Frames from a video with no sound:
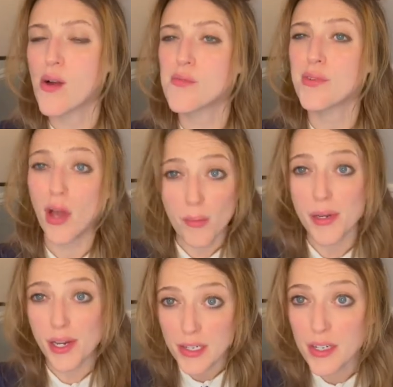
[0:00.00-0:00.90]

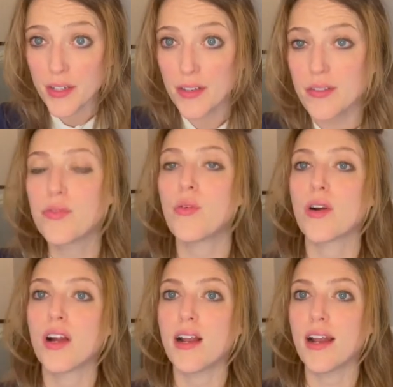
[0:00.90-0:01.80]
nominated for
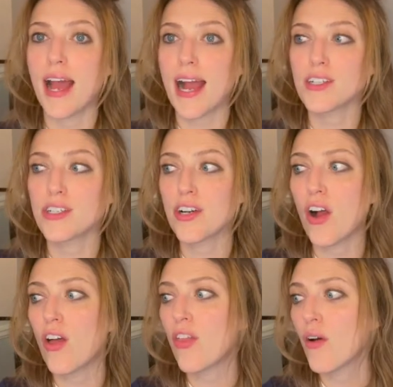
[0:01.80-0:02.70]
an actor,
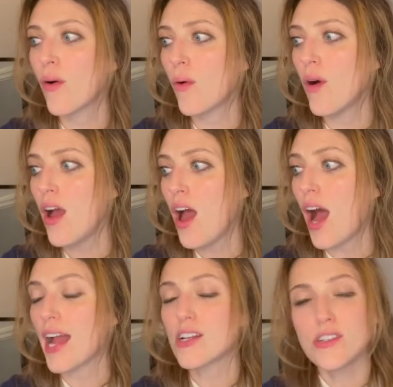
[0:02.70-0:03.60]
although
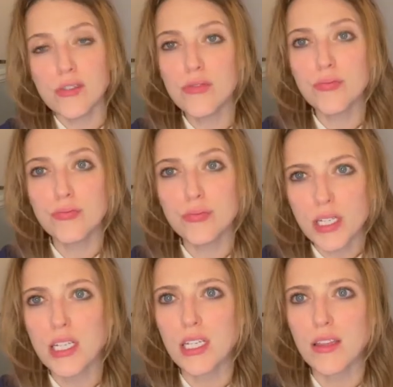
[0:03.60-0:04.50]
I do
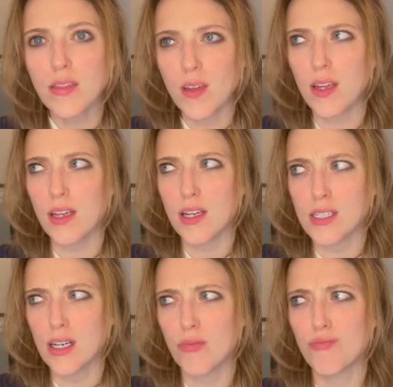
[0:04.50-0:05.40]
really think he
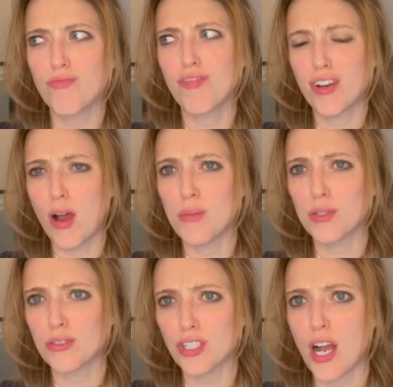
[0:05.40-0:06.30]
did a phenomenal
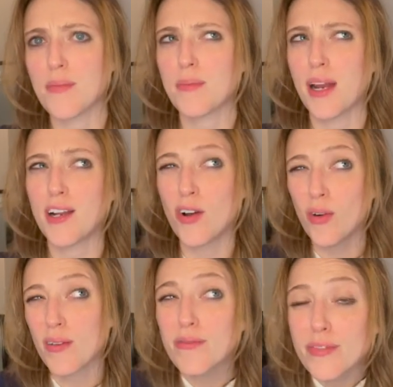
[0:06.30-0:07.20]
job. I mean, I know
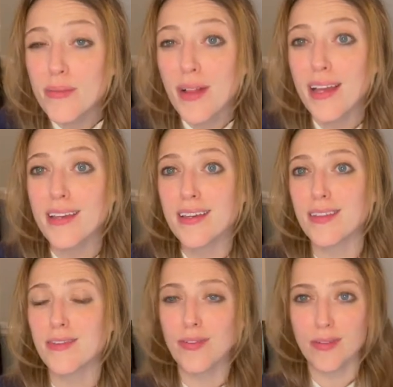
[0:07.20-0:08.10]
him from like The
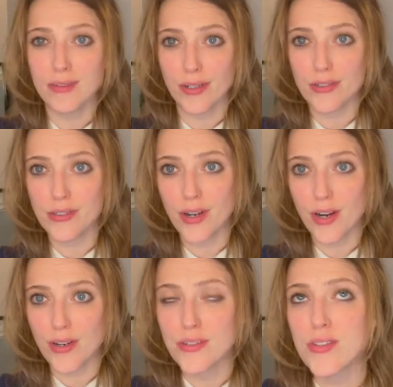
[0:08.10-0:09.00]
Fault in Our
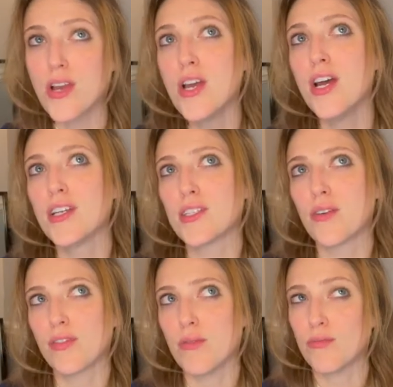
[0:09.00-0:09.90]
Stars, so
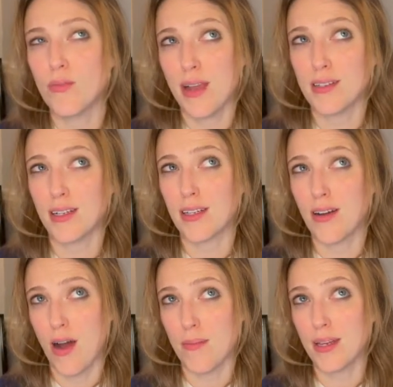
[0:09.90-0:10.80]
from romantic
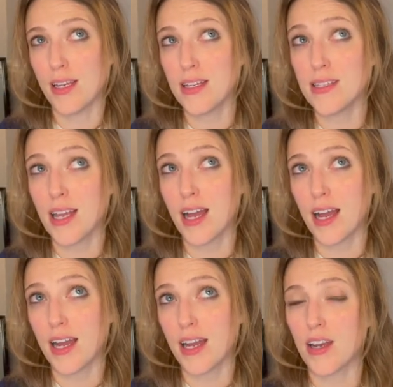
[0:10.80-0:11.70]
comedies,
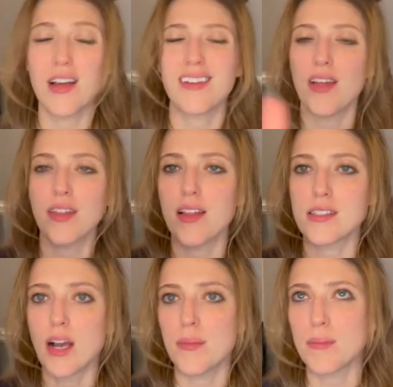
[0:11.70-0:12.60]
and not that that's
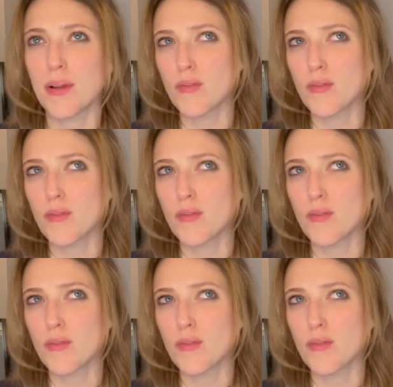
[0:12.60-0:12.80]
comedy, but